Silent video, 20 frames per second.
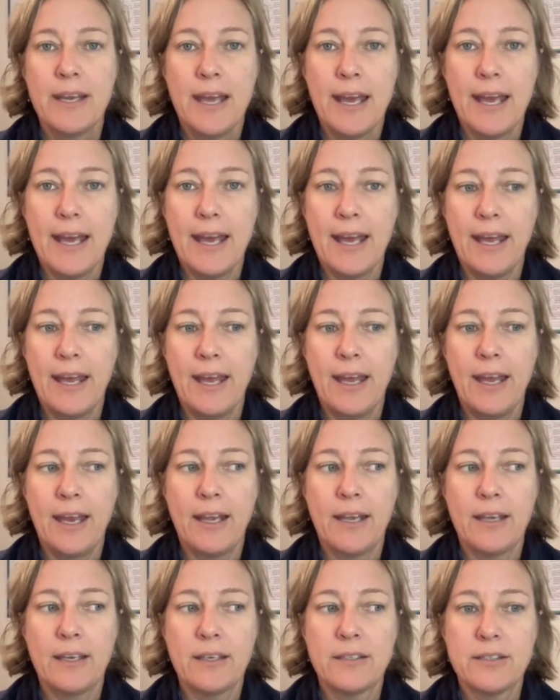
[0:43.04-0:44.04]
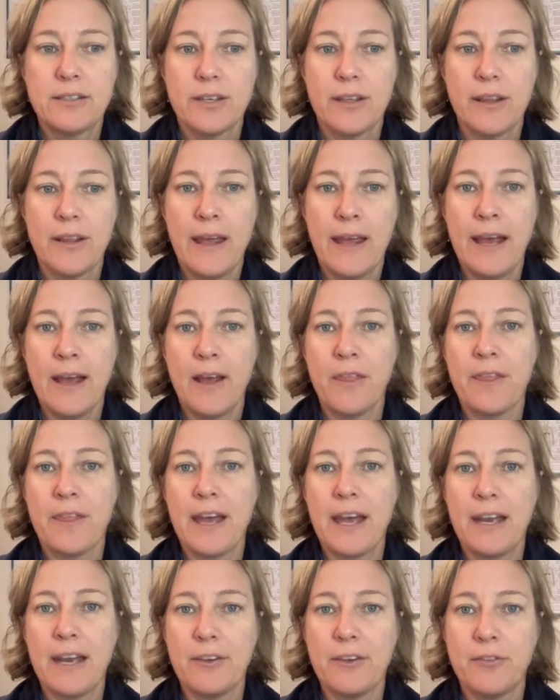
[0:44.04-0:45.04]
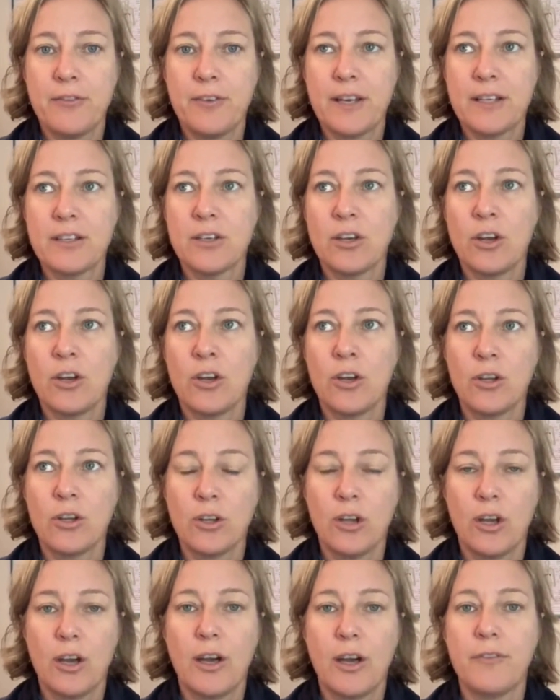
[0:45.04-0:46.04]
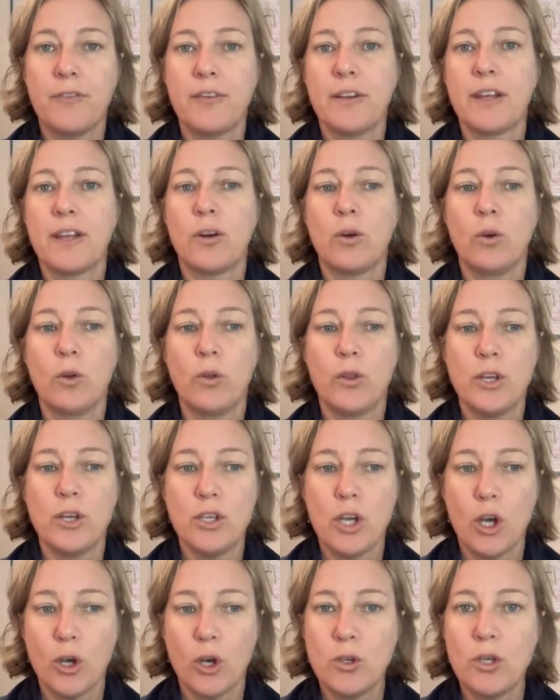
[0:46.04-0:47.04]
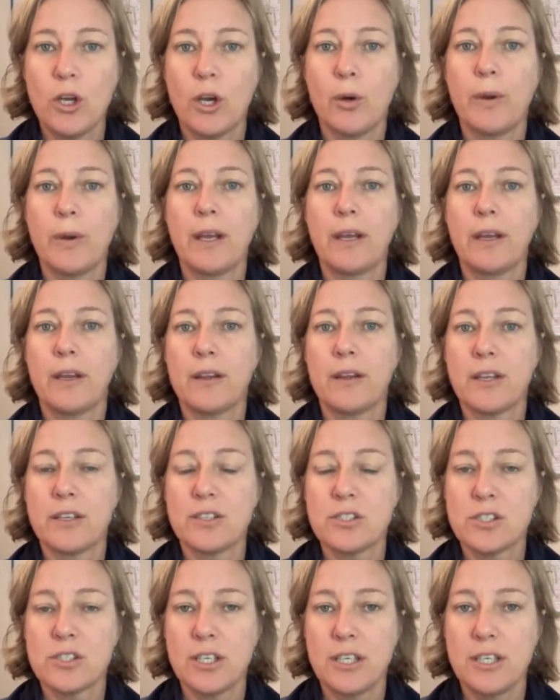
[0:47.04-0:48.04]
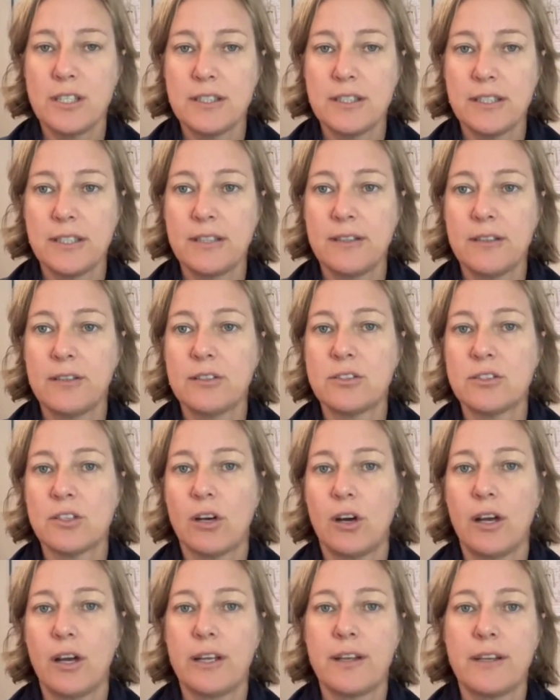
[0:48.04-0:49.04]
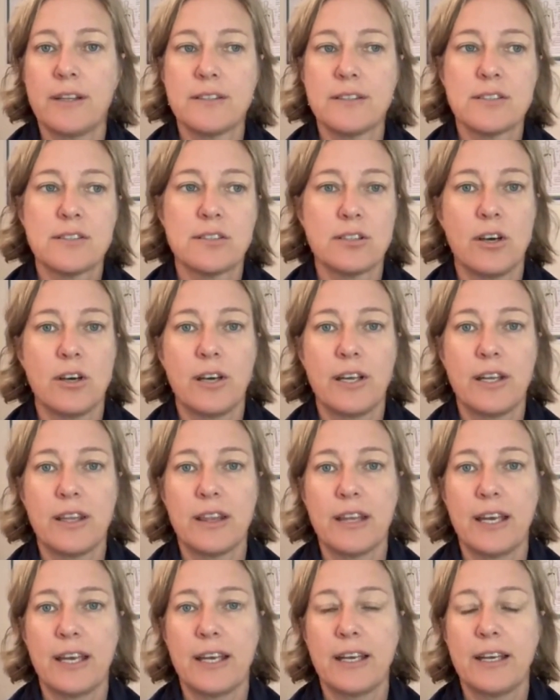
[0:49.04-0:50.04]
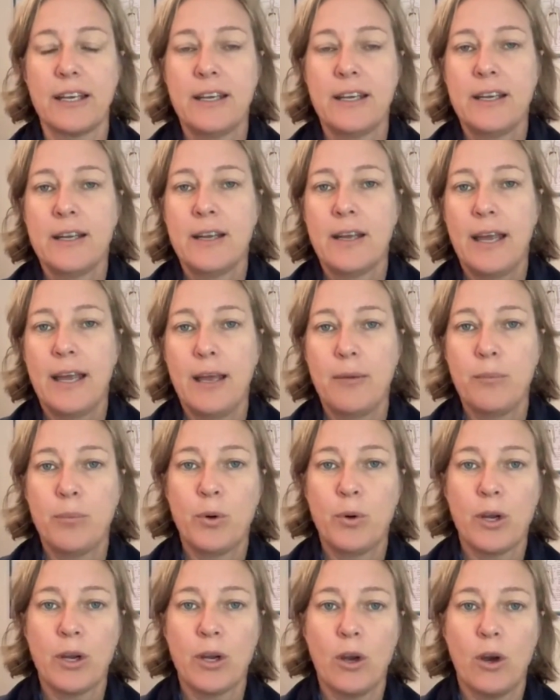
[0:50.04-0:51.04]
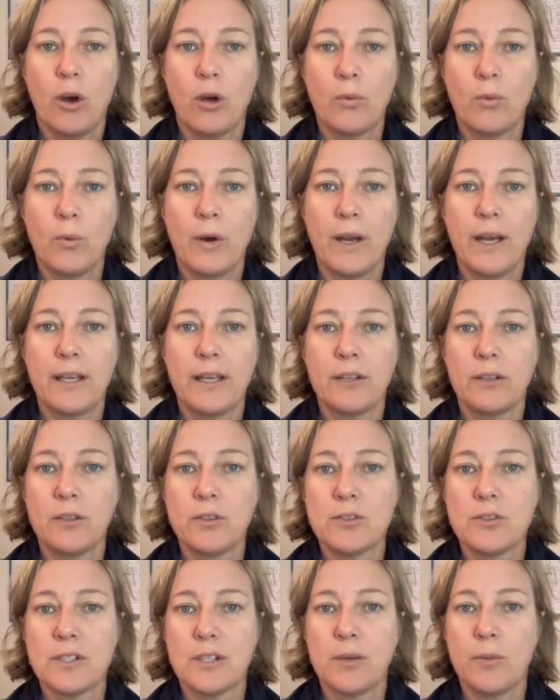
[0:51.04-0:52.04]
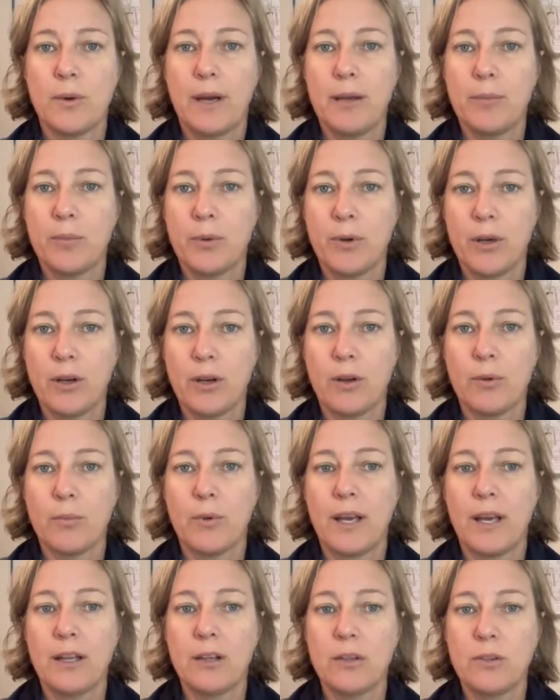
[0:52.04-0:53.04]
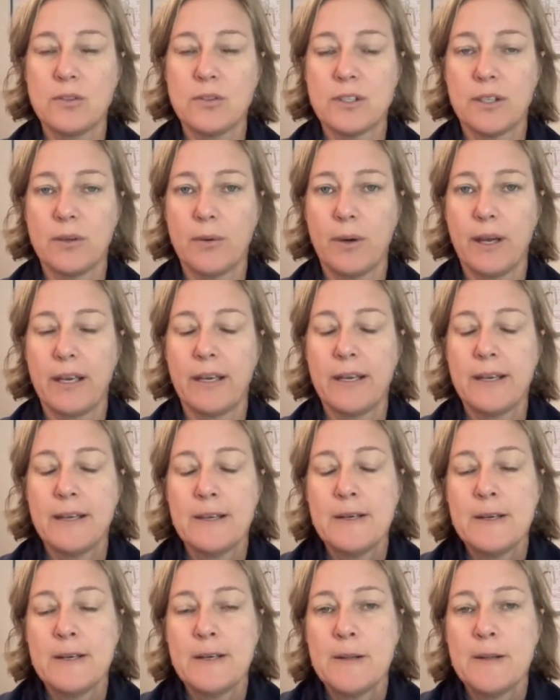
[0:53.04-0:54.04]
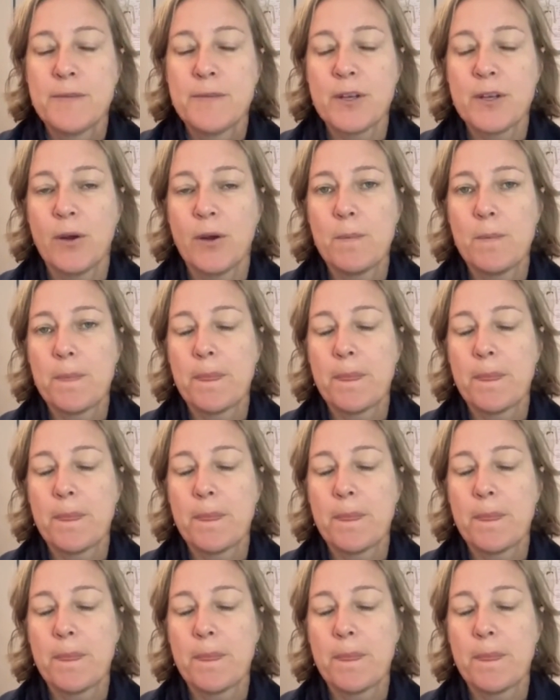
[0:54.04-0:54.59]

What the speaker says: and how that affected her life, and then all the yo-yoing that she did, diet this, diet that, and putting on weight, losing weight, putting on weight, losing weight. So